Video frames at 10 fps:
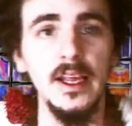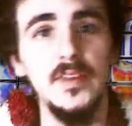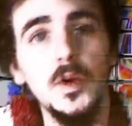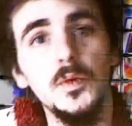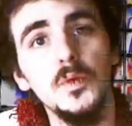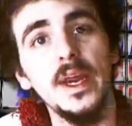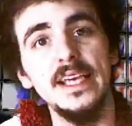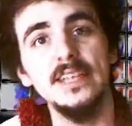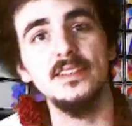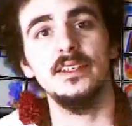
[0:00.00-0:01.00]
they're
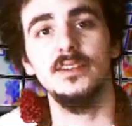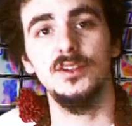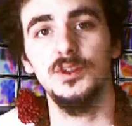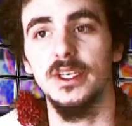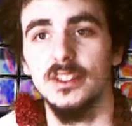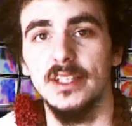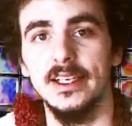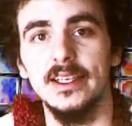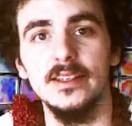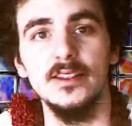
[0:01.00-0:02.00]
raised in a situation
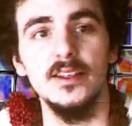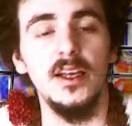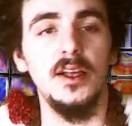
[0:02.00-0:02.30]
like this.